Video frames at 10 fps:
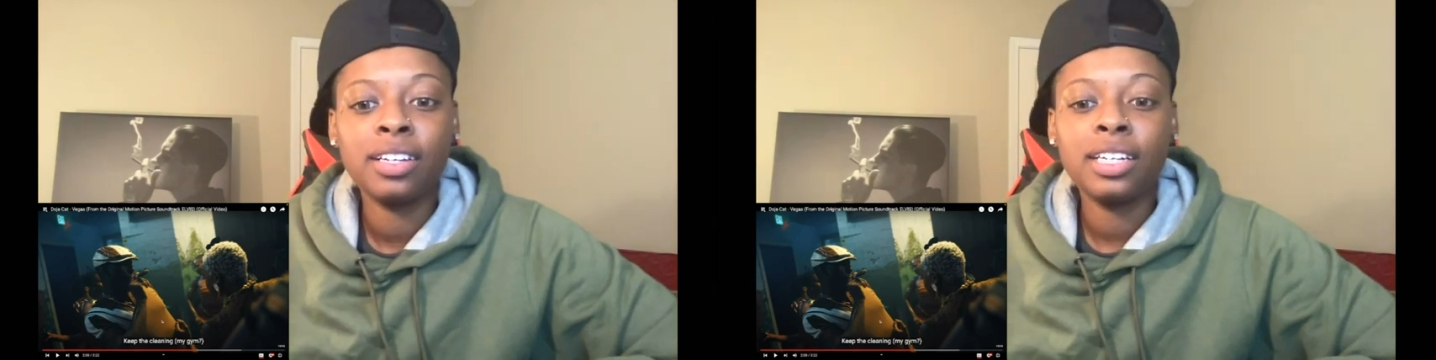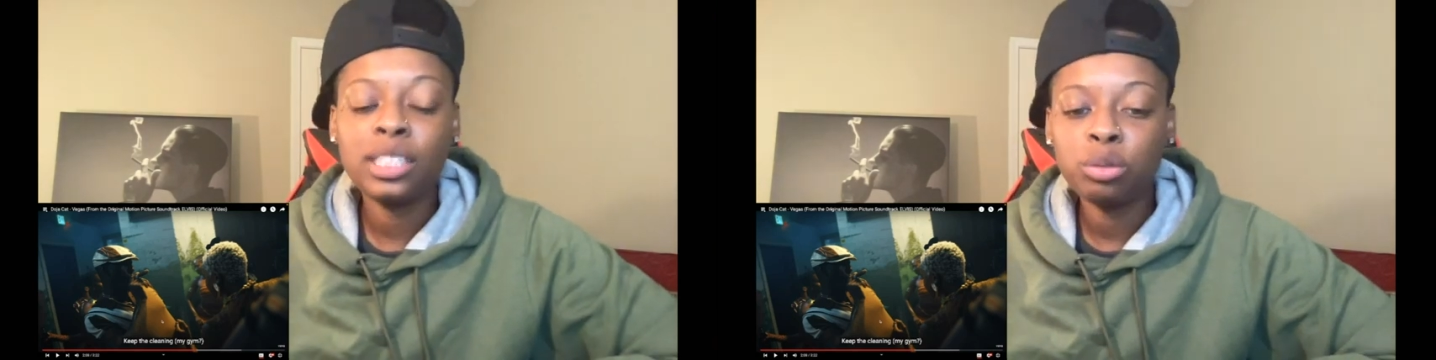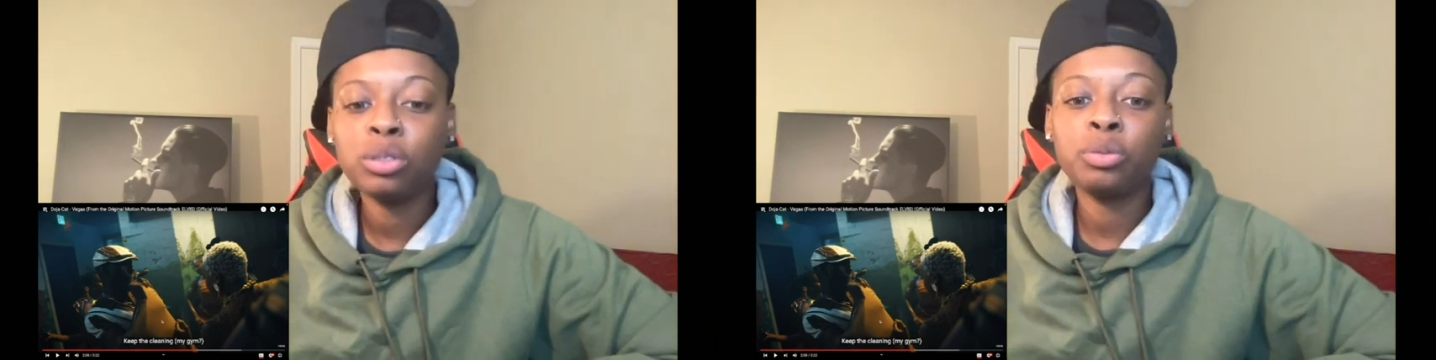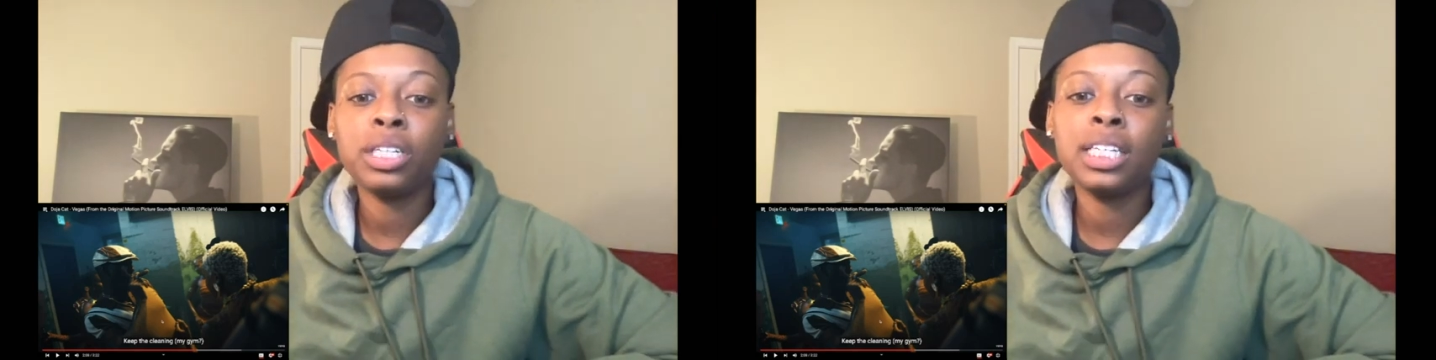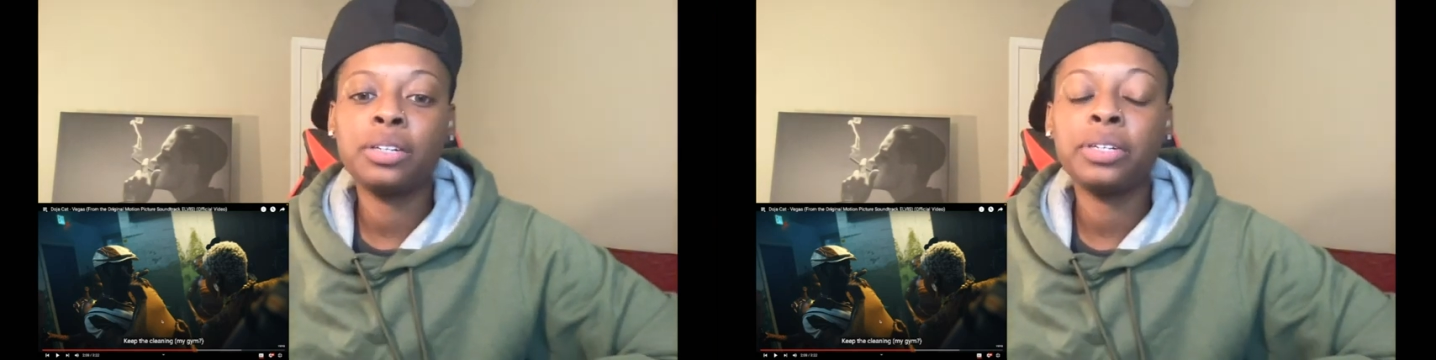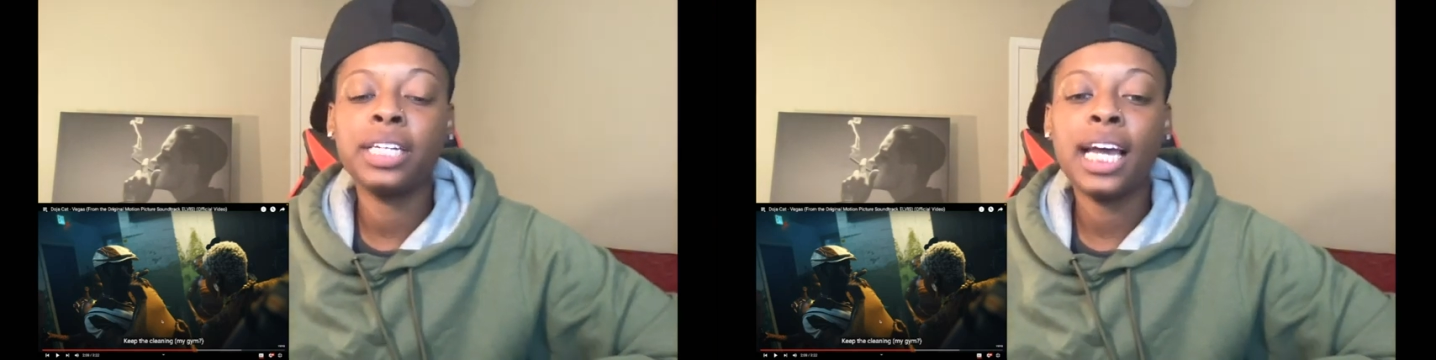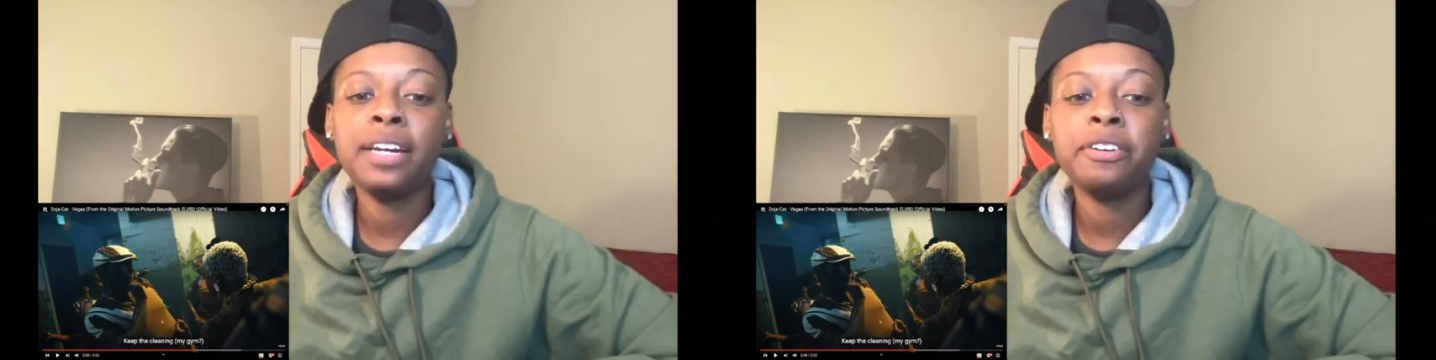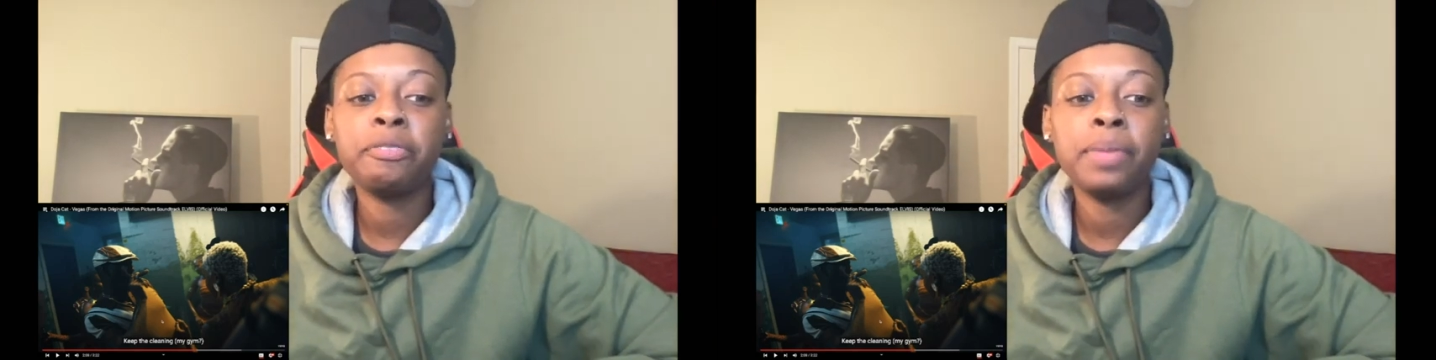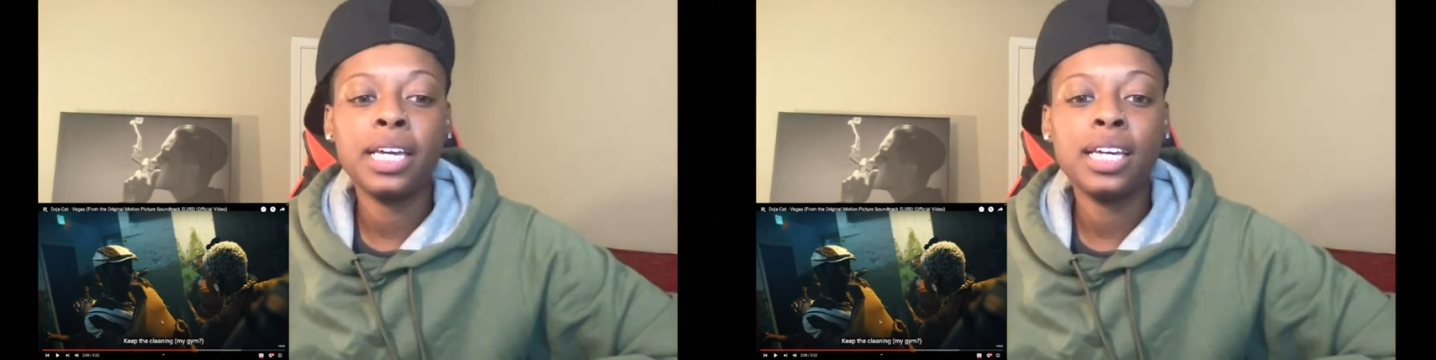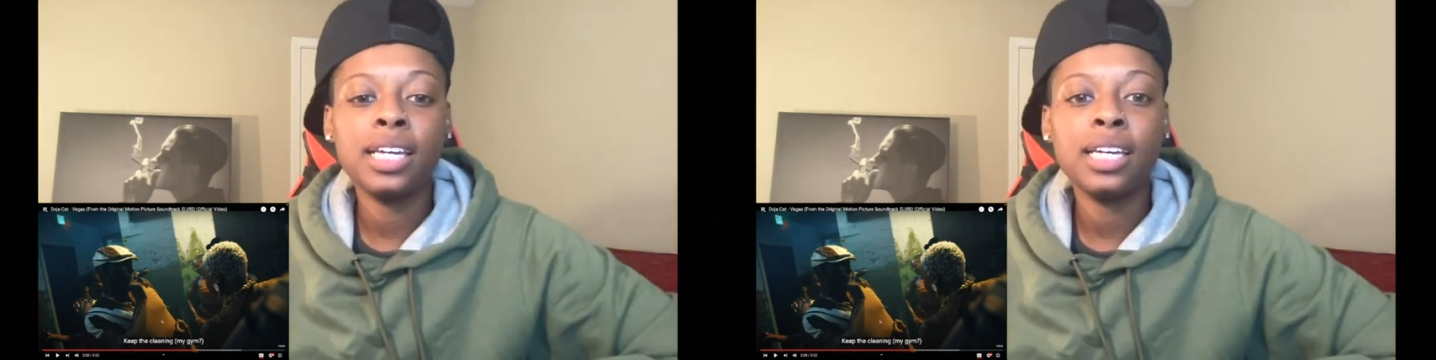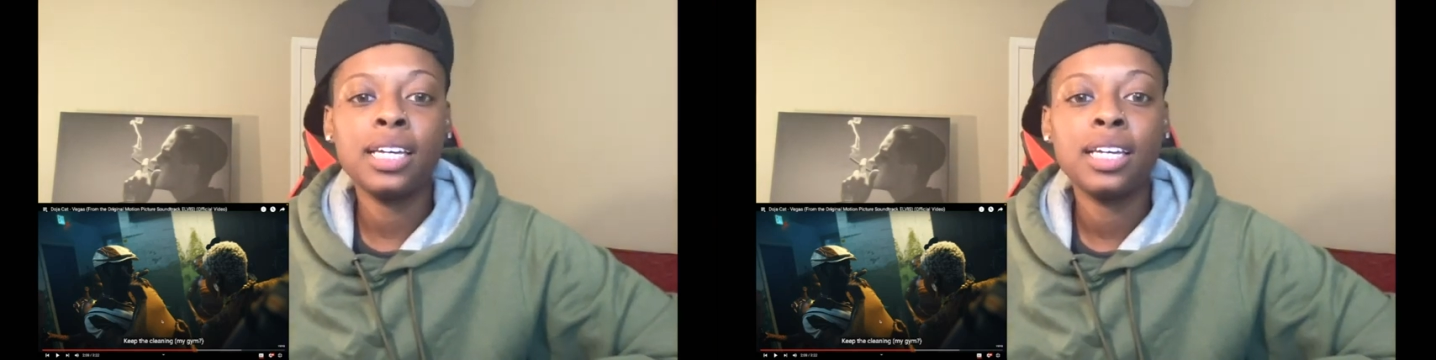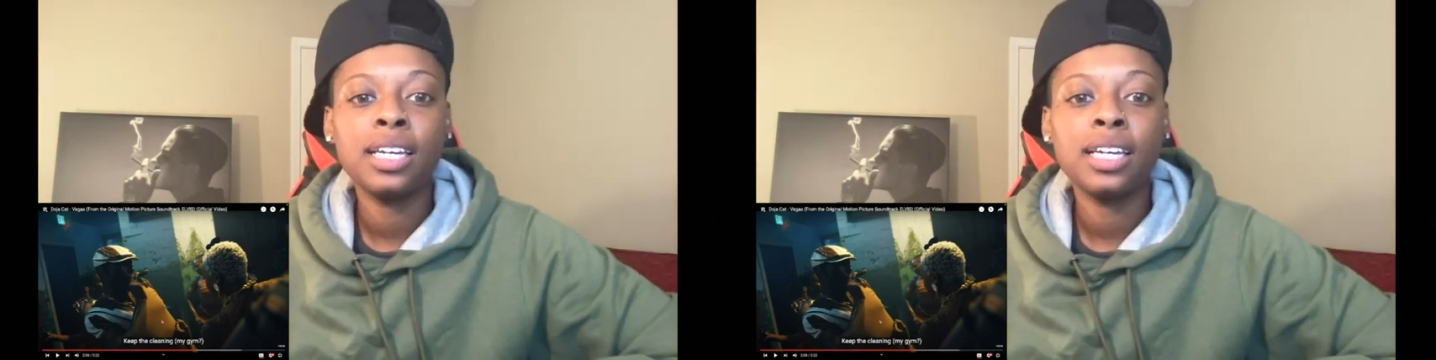This was really creative, man.